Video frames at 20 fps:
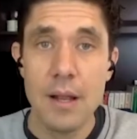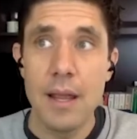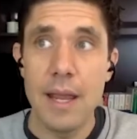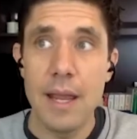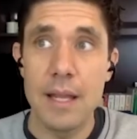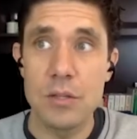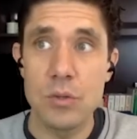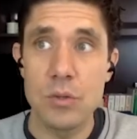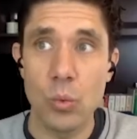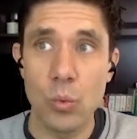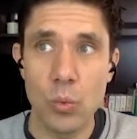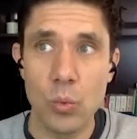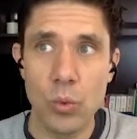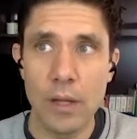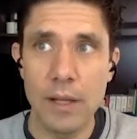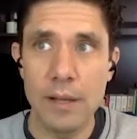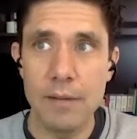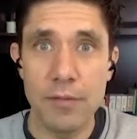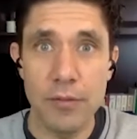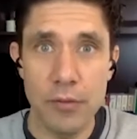It's a
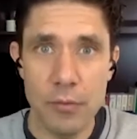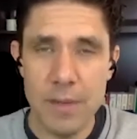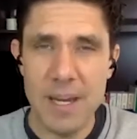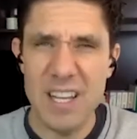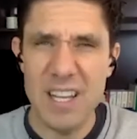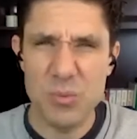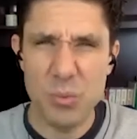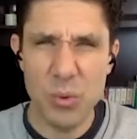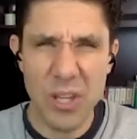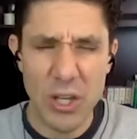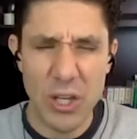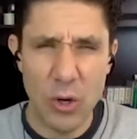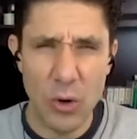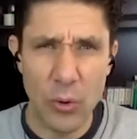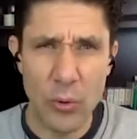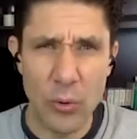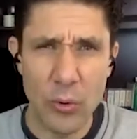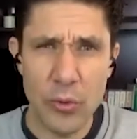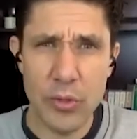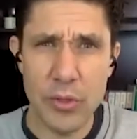really, for me, it's really
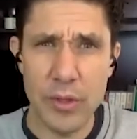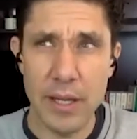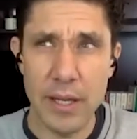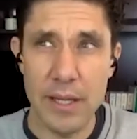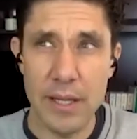earthy.